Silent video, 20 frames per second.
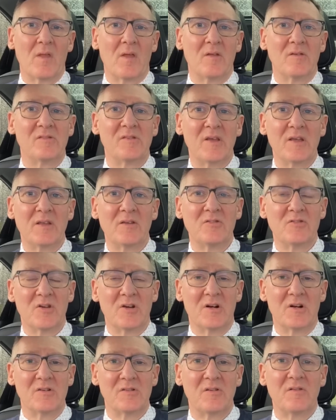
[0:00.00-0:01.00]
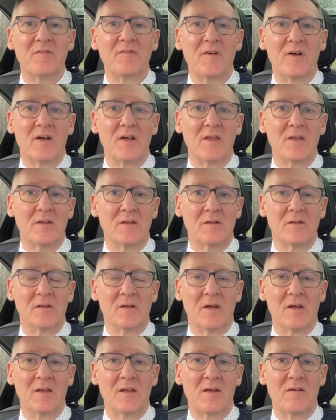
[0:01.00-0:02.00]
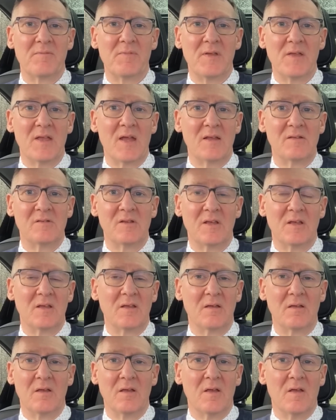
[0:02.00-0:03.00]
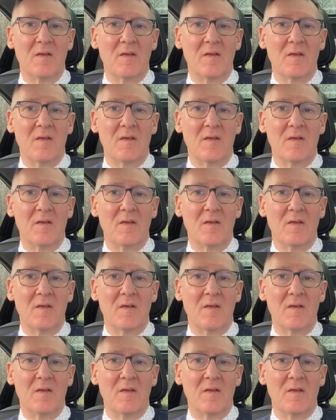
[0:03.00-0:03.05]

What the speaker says: Second charge is fine, and I've been getting